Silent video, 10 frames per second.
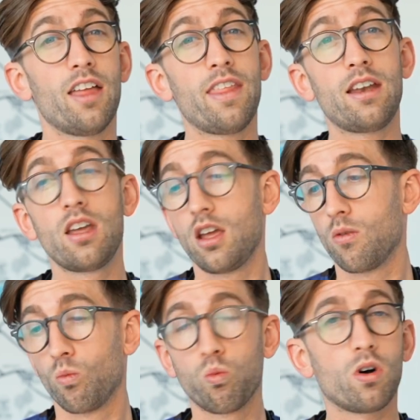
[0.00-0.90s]
And then
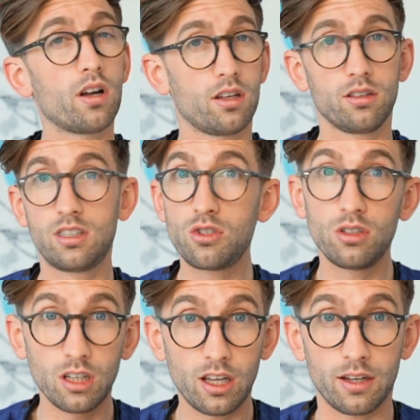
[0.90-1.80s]
what did
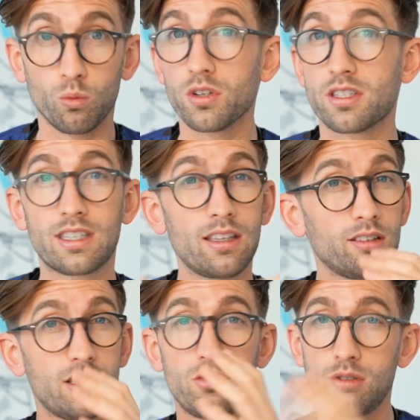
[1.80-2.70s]
you learn? What
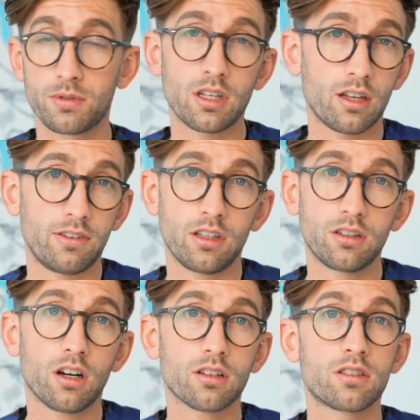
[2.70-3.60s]
skill did you observe in the
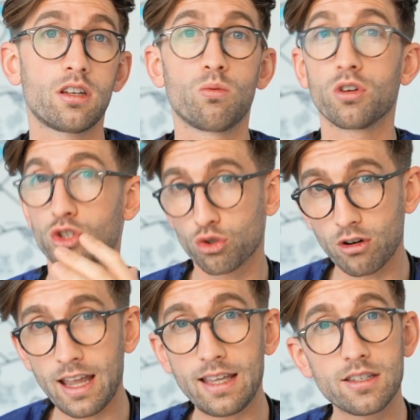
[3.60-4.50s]
doctor? What
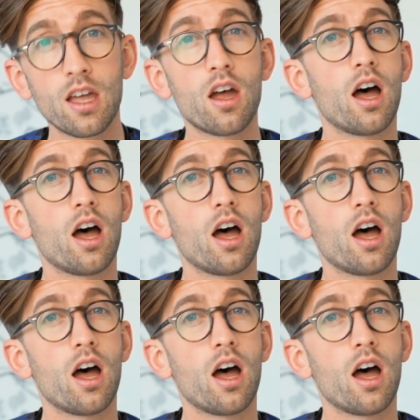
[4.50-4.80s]
trait?